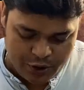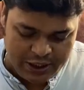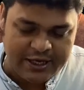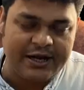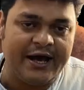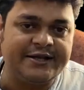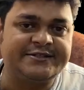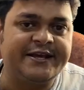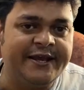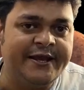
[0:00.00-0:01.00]
only
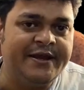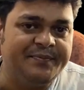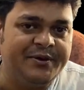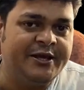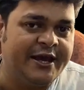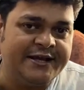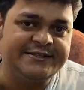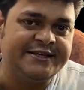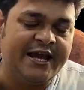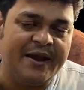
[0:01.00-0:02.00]
class A, B,
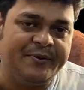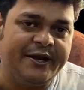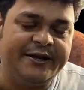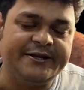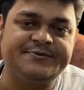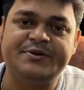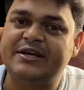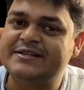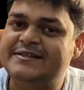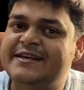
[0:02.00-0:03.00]
and C IP address
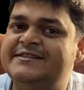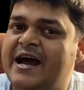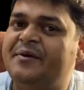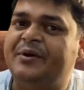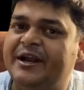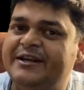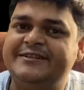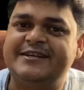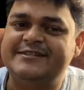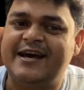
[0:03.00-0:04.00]
because these IP
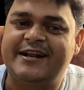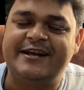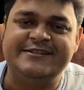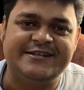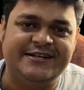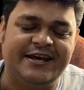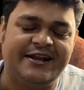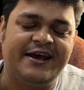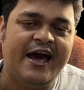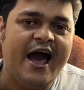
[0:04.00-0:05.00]
addresses are
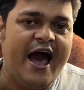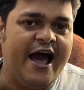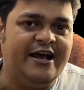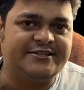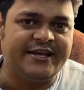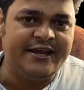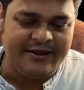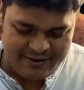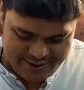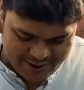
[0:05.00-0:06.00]
considered as
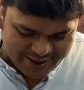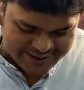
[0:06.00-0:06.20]
a, you